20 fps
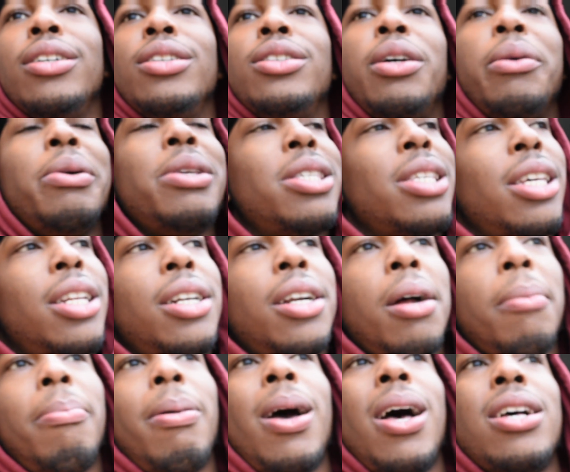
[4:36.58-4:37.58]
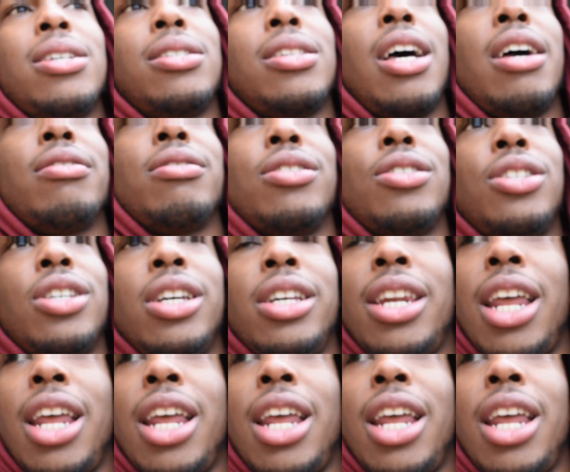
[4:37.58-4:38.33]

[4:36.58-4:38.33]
So we sent in our past lives and shit,